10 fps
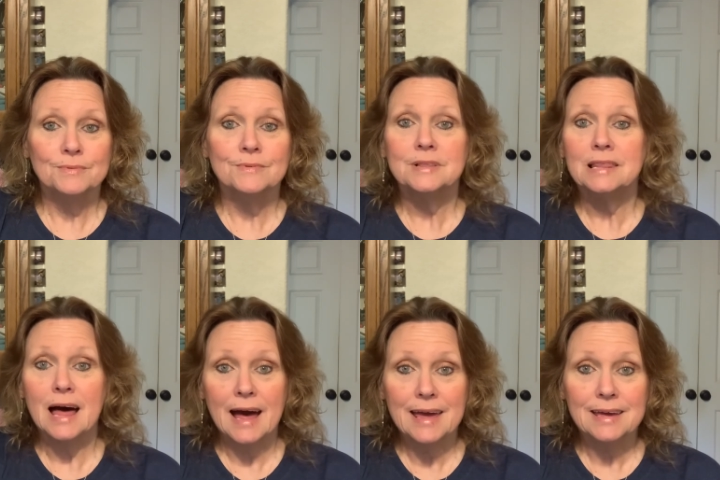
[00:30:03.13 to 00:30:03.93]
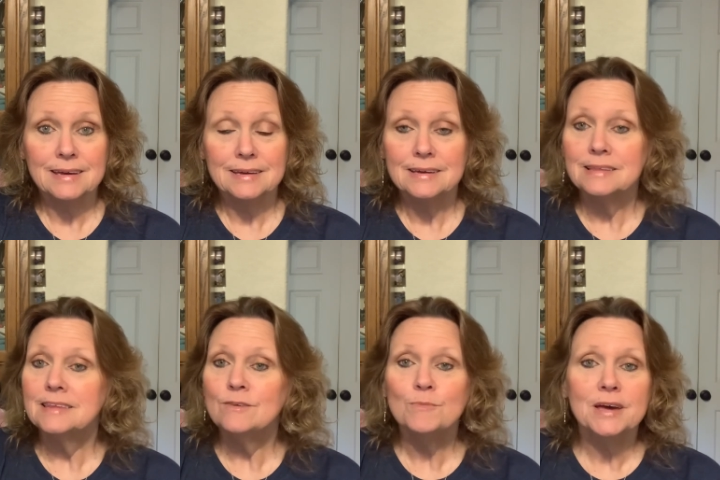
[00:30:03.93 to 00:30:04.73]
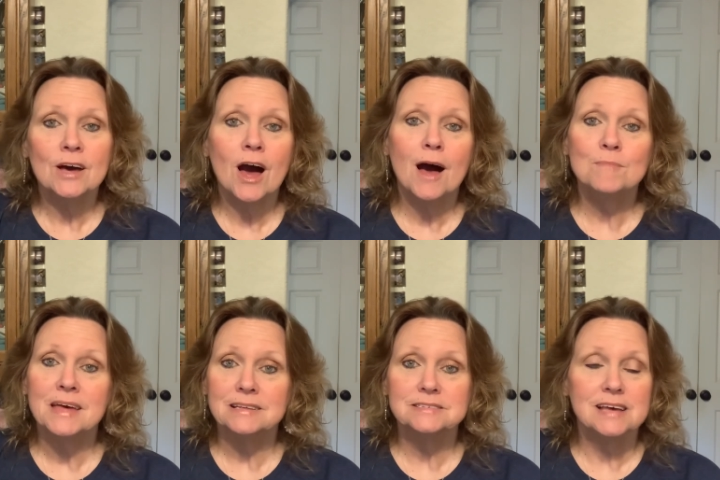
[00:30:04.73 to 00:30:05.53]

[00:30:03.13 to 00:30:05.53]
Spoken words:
like, leave me comments.